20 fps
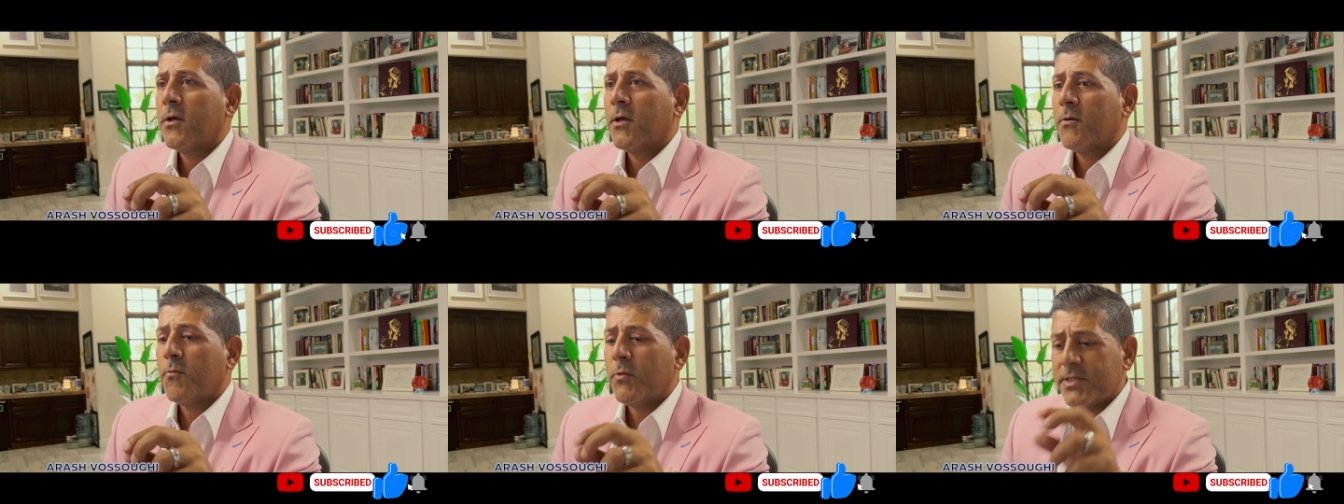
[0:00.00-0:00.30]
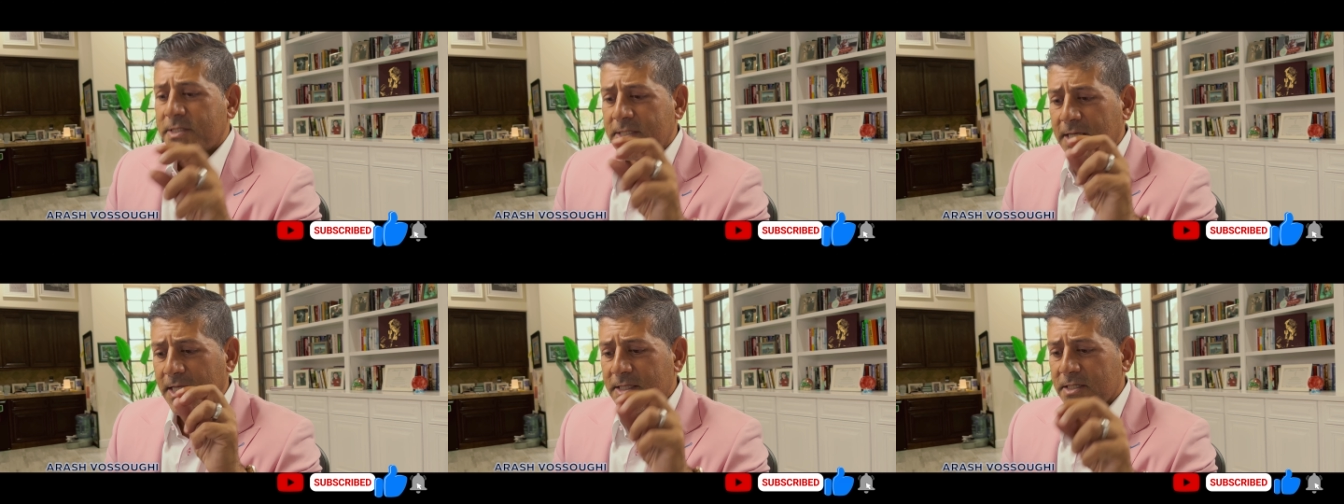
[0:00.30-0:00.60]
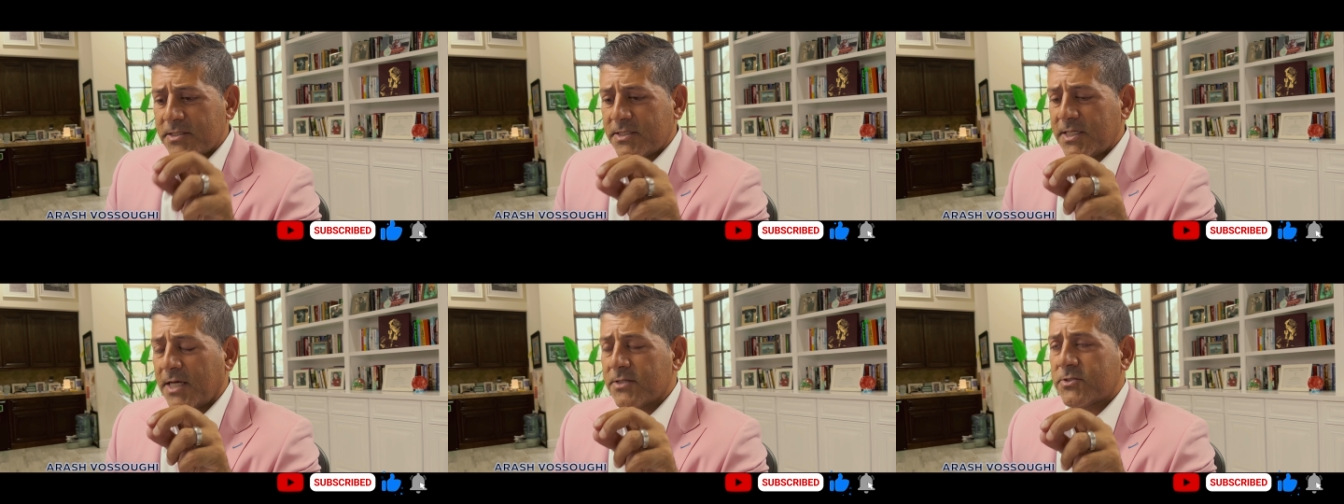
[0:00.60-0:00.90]
we said
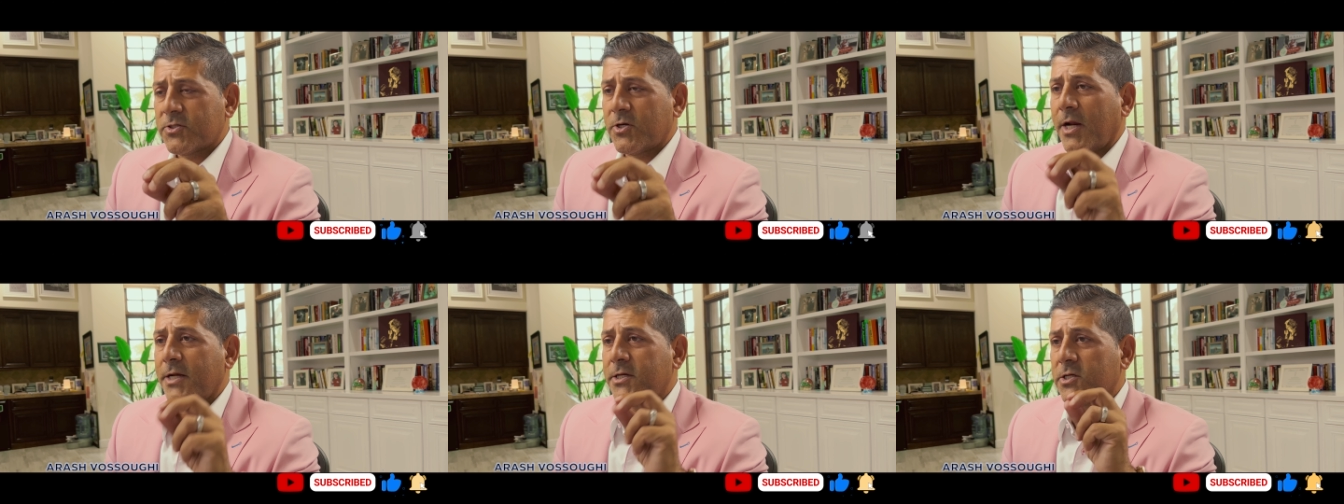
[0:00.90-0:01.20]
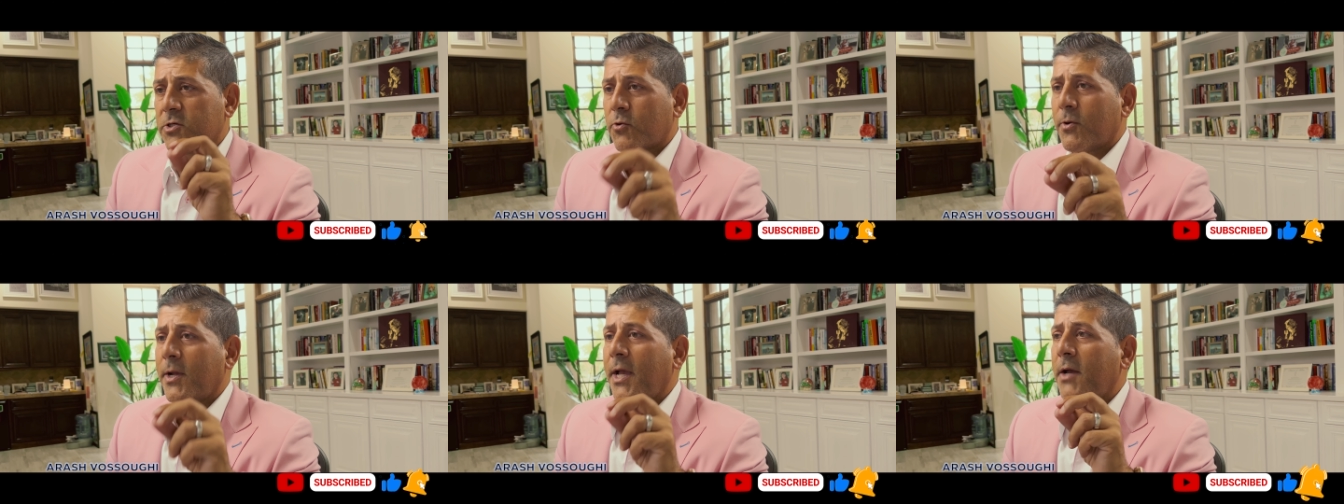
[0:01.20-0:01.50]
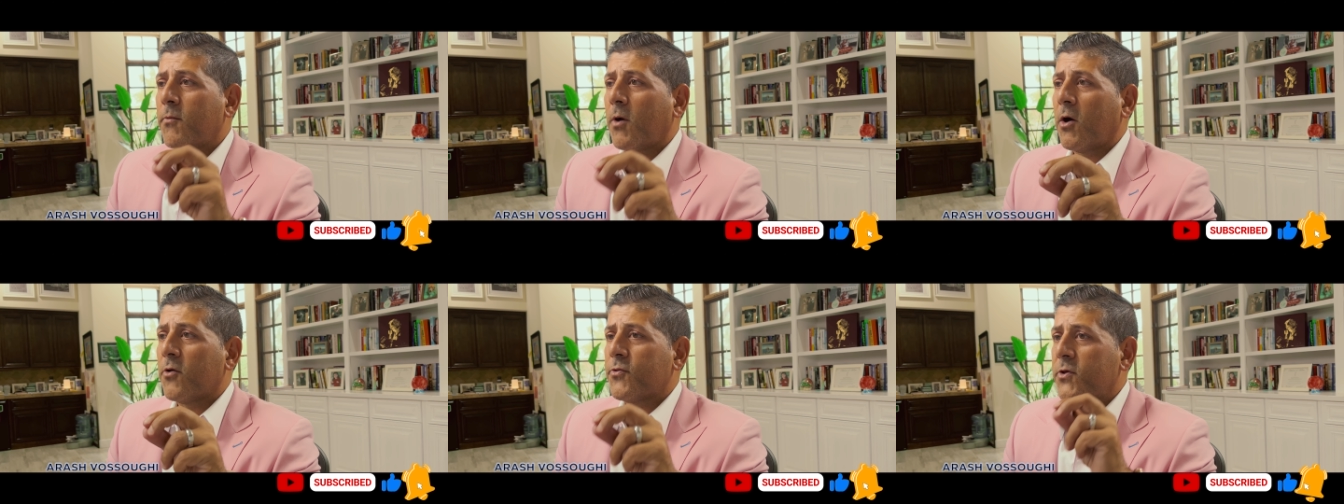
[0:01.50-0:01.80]
this yesterday, to create
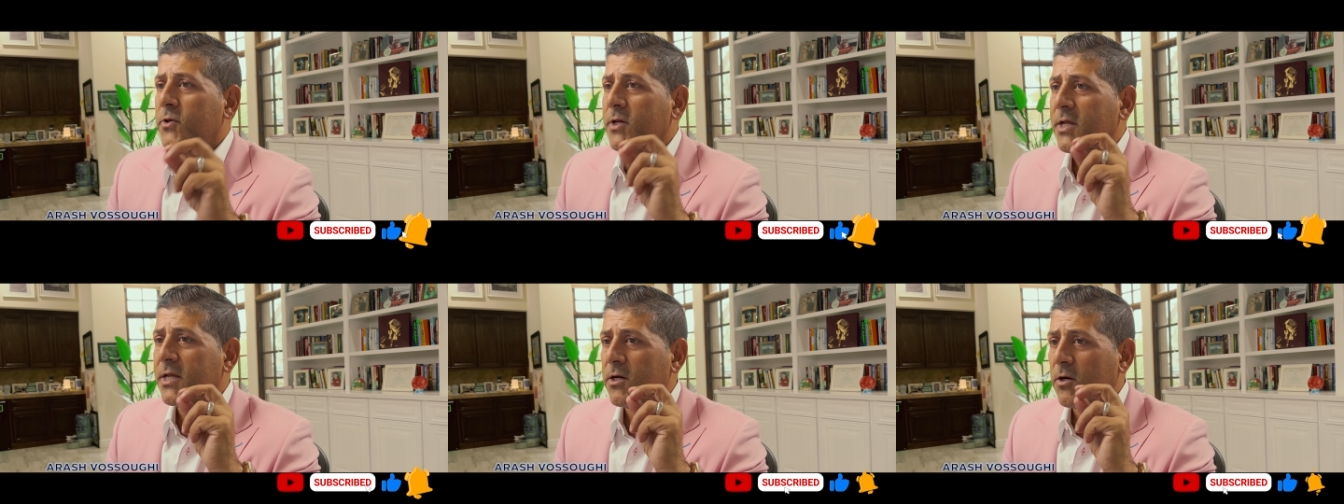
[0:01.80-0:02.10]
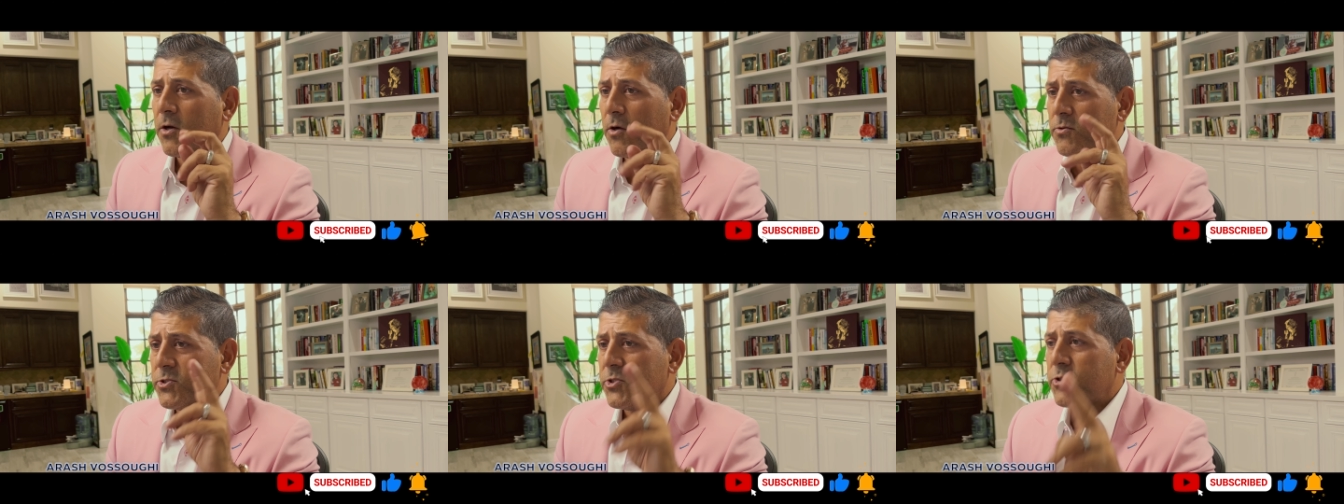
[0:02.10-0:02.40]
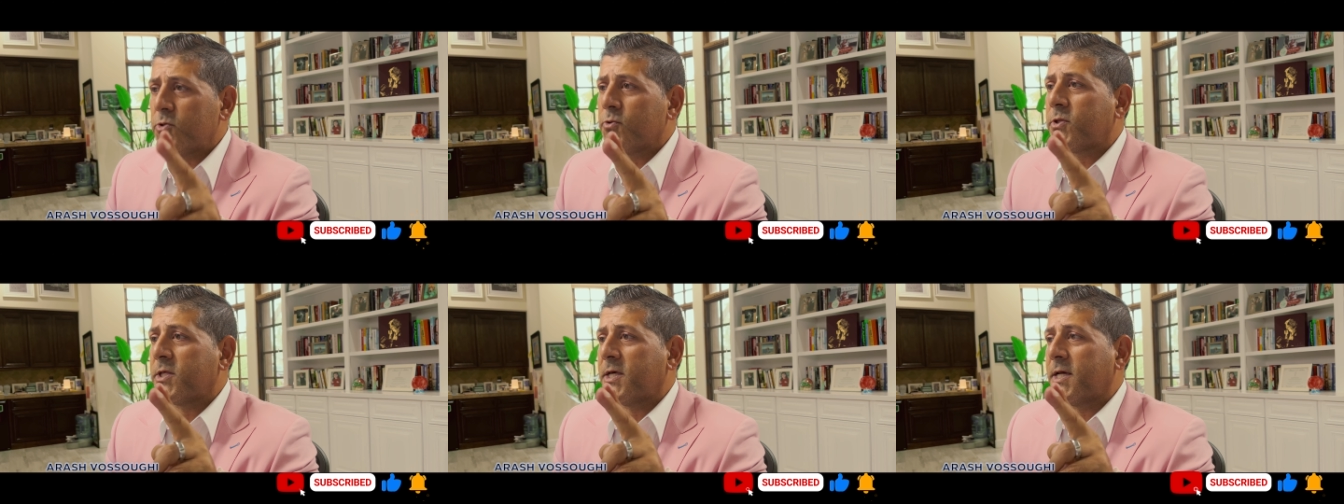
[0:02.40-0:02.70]
wealth, you need to know
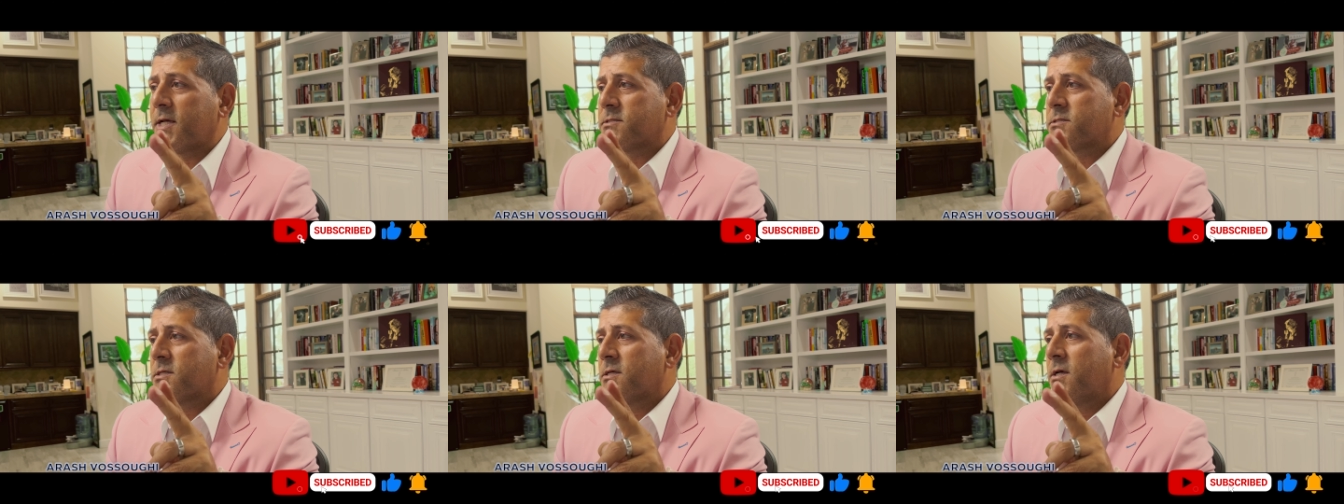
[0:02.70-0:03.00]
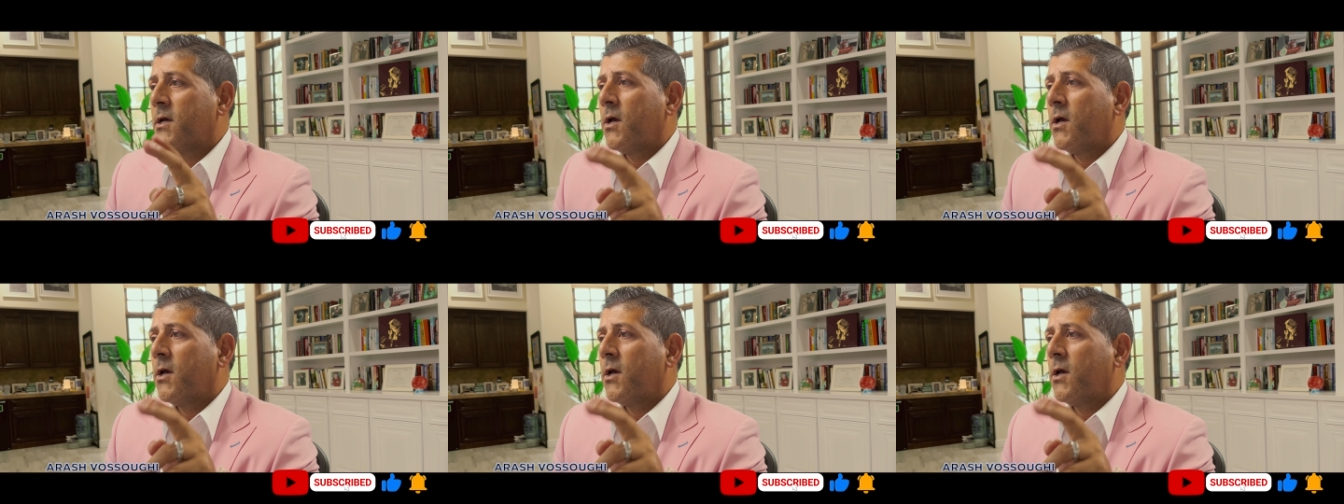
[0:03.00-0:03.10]
two things